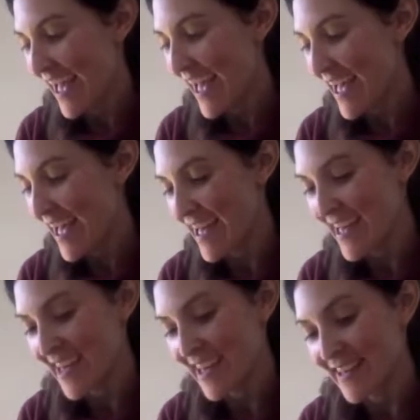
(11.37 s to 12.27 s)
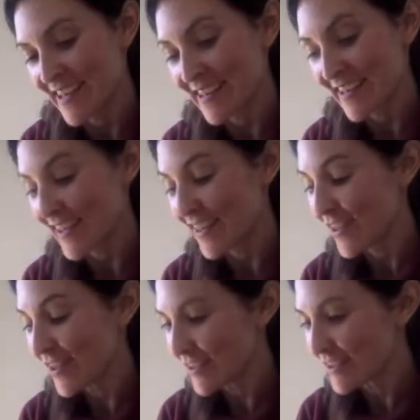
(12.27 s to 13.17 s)
and
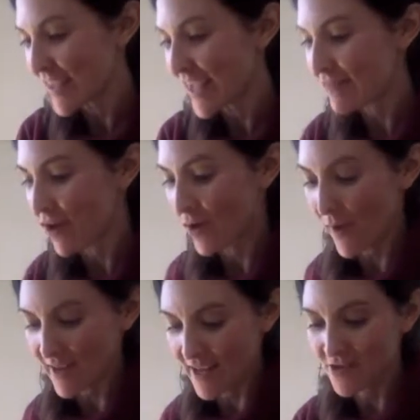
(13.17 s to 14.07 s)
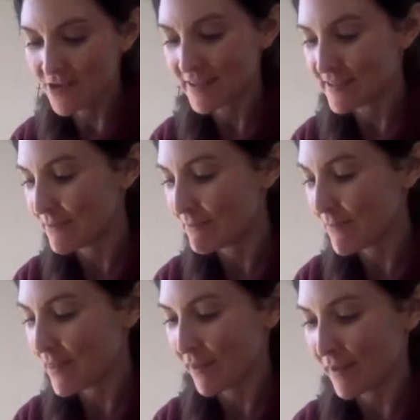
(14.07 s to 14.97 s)
looks like you've got quite an
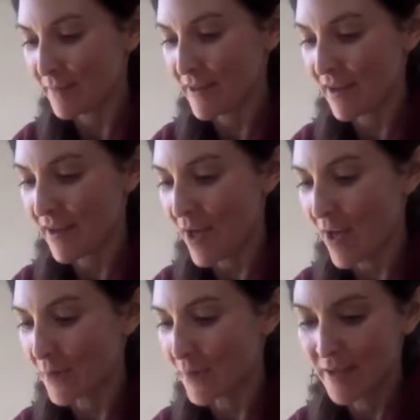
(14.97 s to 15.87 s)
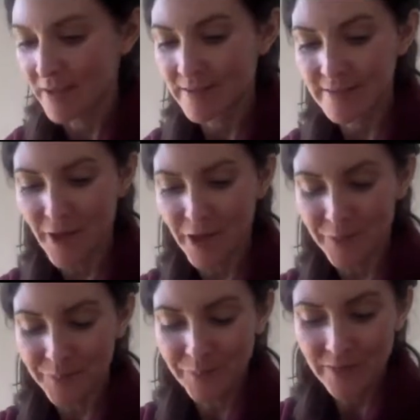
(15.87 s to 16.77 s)
interesting month coming up.
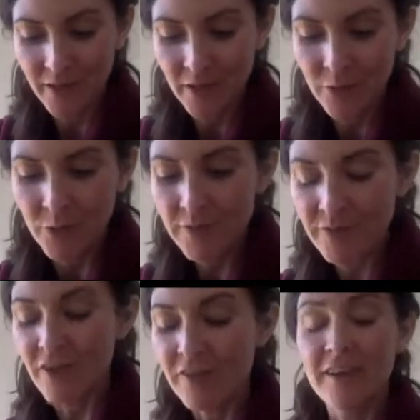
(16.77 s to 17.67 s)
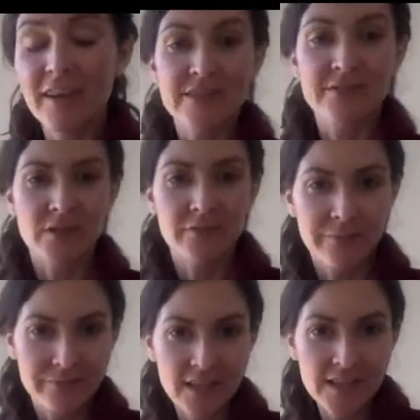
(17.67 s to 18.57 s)
So what we've got first of
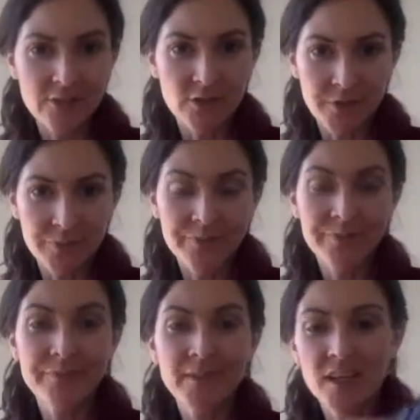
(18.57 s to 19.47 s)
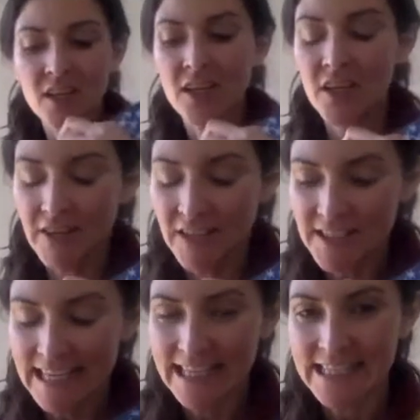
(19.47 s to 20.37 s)
all,
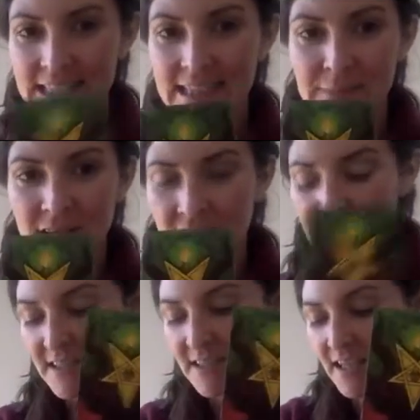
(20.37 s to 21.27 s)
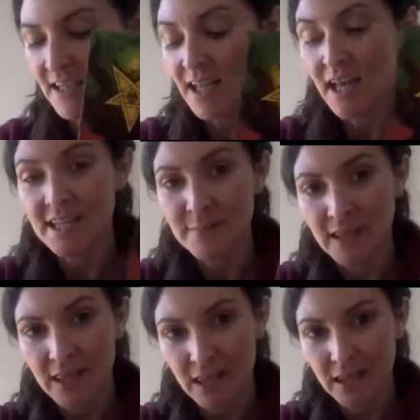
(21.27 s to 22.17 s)
congratulations, because last
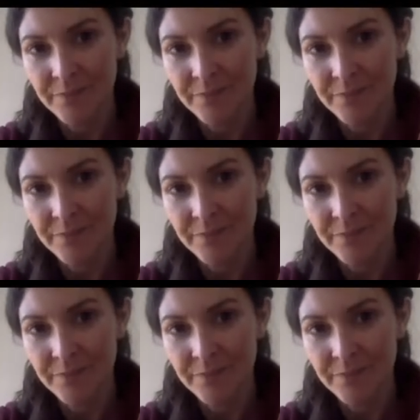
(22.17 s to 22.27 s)
month